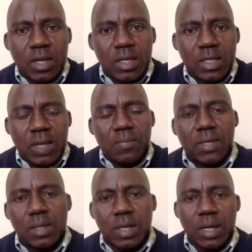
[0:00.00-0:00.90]
is
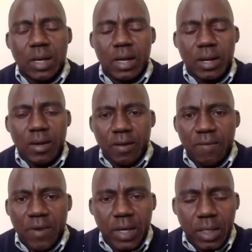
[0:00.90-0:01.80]
something that I
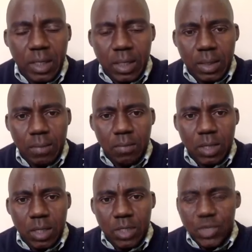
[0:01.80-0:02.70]
find
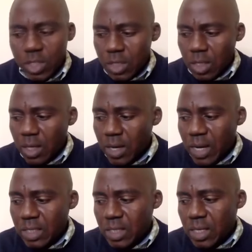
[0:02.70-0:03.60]
interesting. In
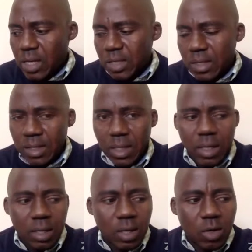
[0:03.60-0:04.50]

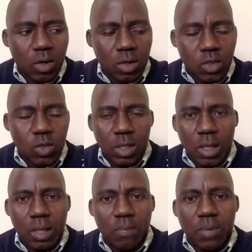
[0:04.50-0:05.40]
1983, you know, during
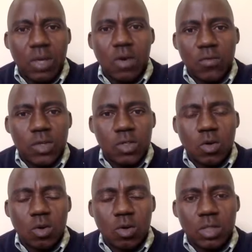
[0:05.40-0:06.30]
at the peak of the
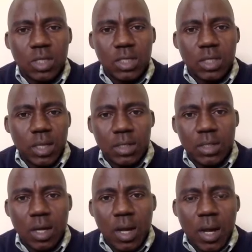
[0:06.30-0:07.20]
so-called dissidents,
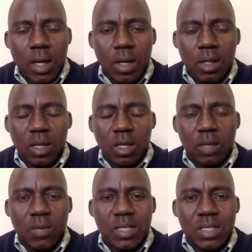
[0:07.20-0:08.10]
you know, the
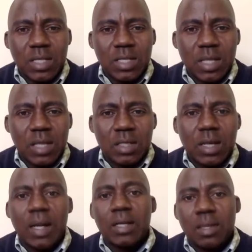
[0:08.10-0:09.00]
president says,
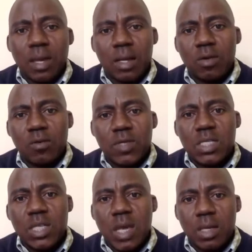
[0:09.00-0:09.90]
cut the head of the
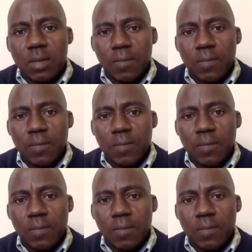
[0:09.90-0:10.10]
snake.